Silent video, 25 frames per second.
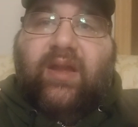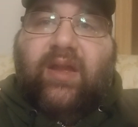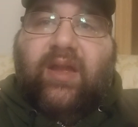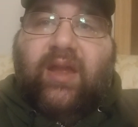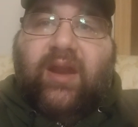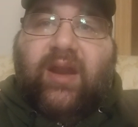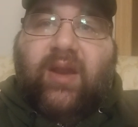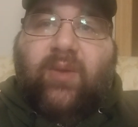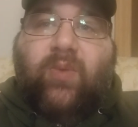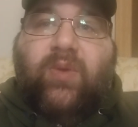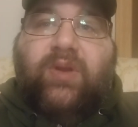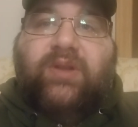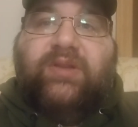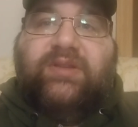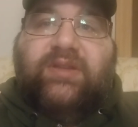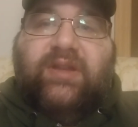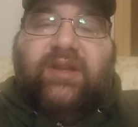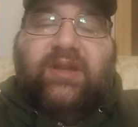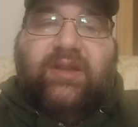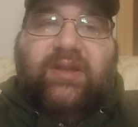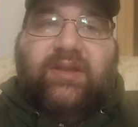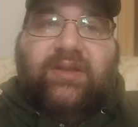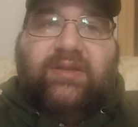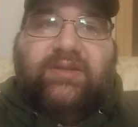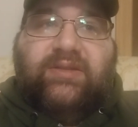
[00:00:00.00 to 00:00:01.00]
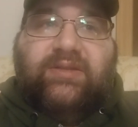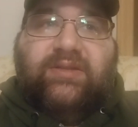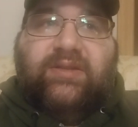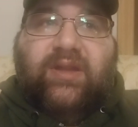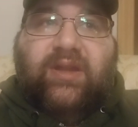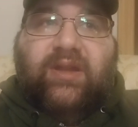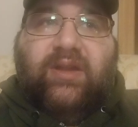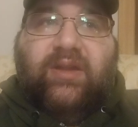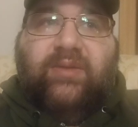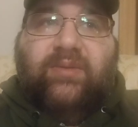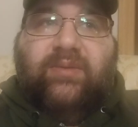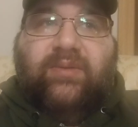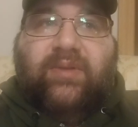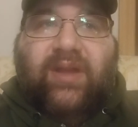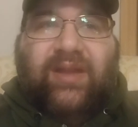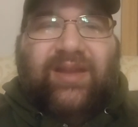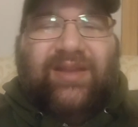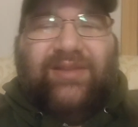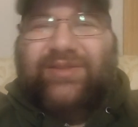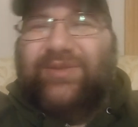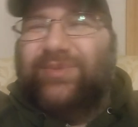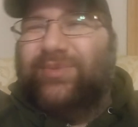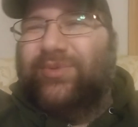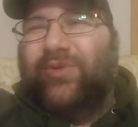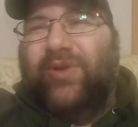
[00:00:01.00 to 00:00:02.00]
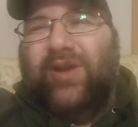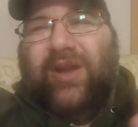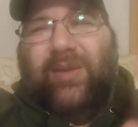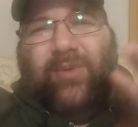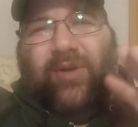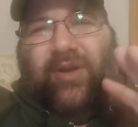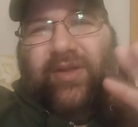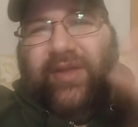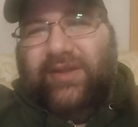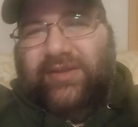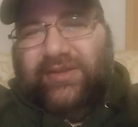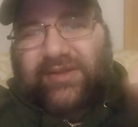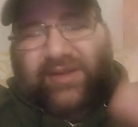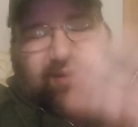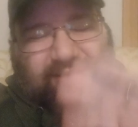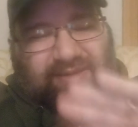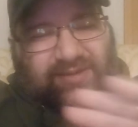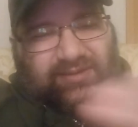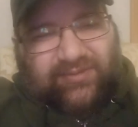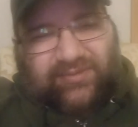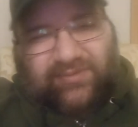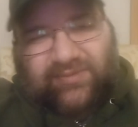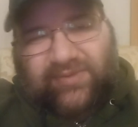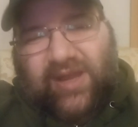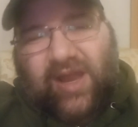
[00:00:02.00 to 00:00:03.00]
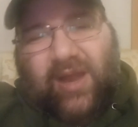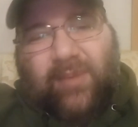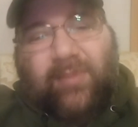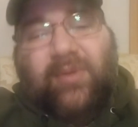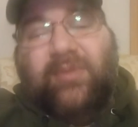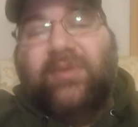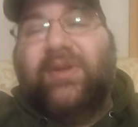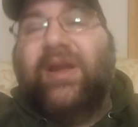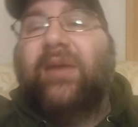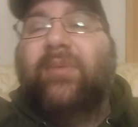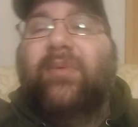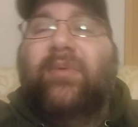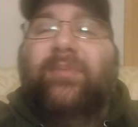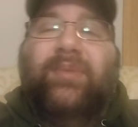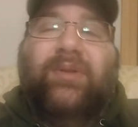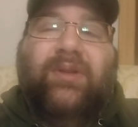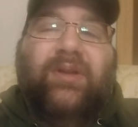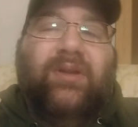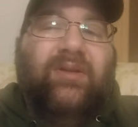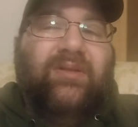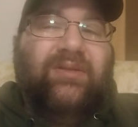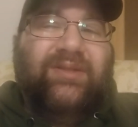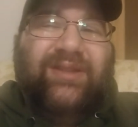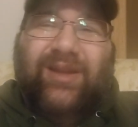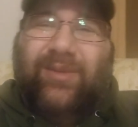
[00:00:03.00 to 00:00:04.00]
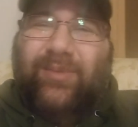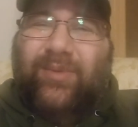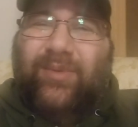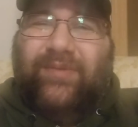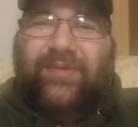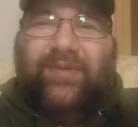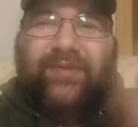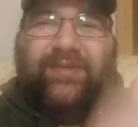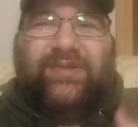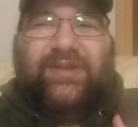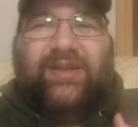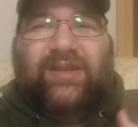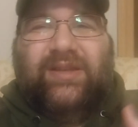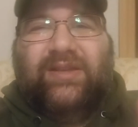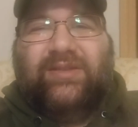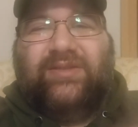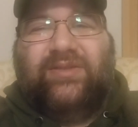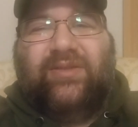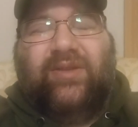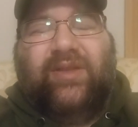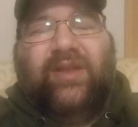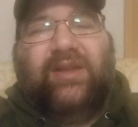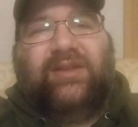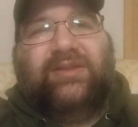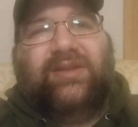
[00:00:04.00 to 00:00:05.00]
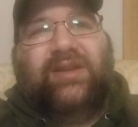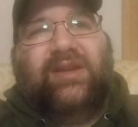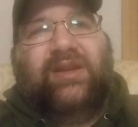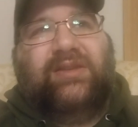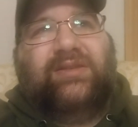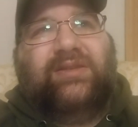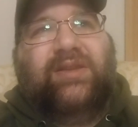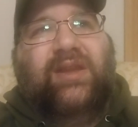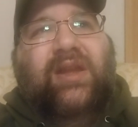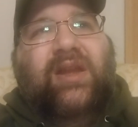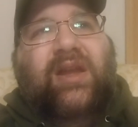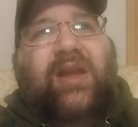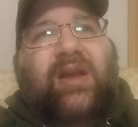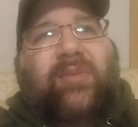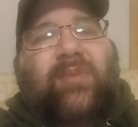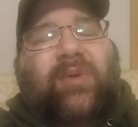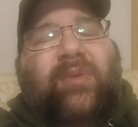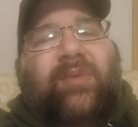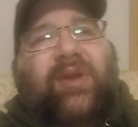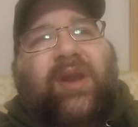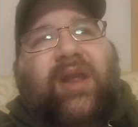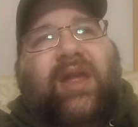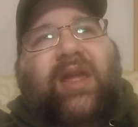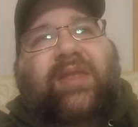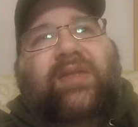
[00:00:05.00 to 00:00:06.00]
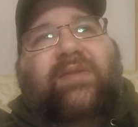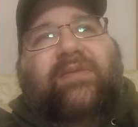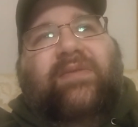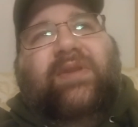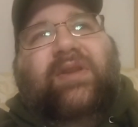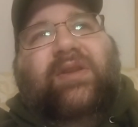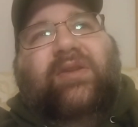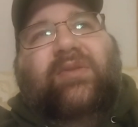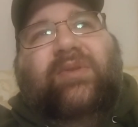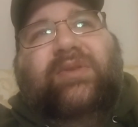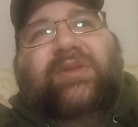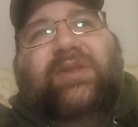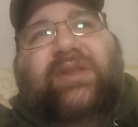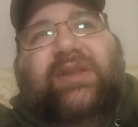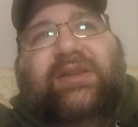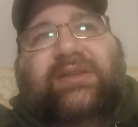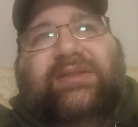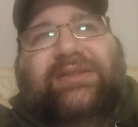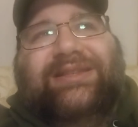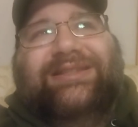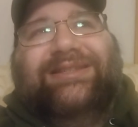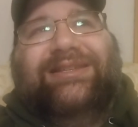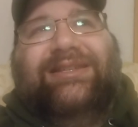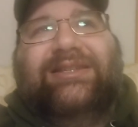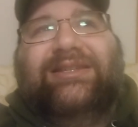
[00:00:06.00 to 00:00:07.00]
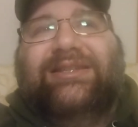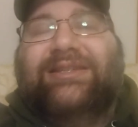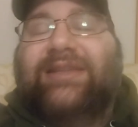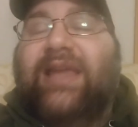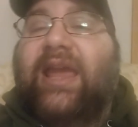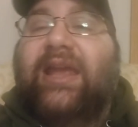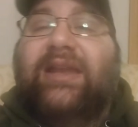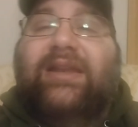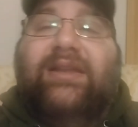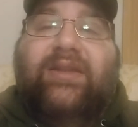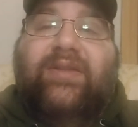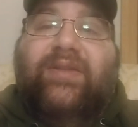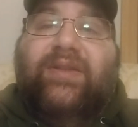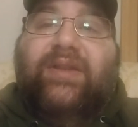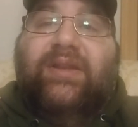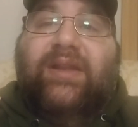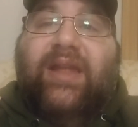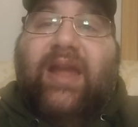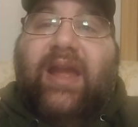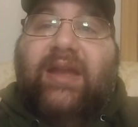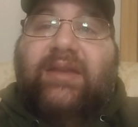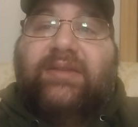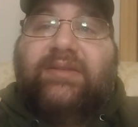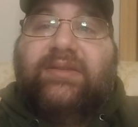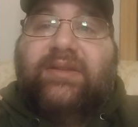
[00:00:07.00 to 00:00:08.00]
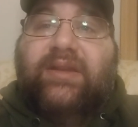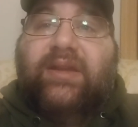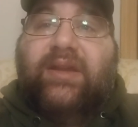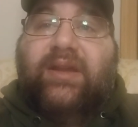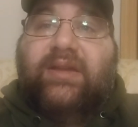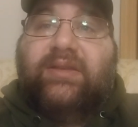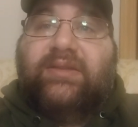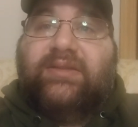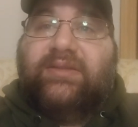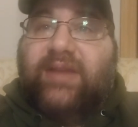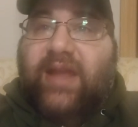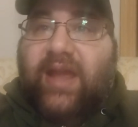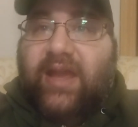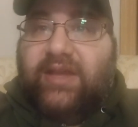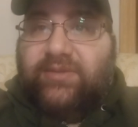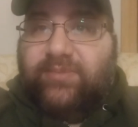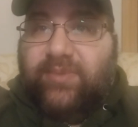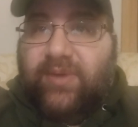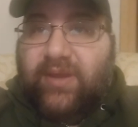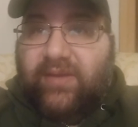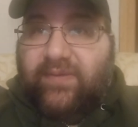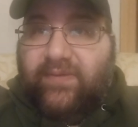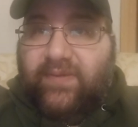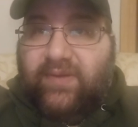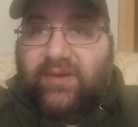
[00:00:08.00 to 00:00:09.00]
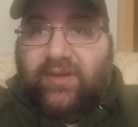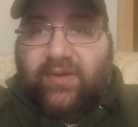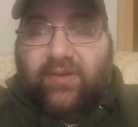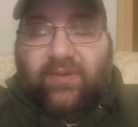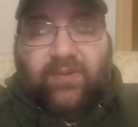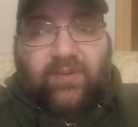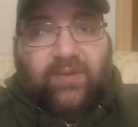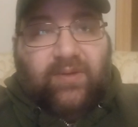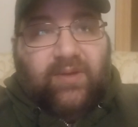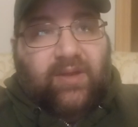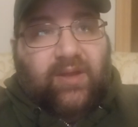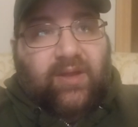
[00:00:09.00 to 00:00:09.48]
And I want to say this, uh, like and subscribe, all that jazz. Comment comment below, tell me if you've seen this, all that jazz. But I'm going to end the video with this. This is sadly the last uh, Slashback video.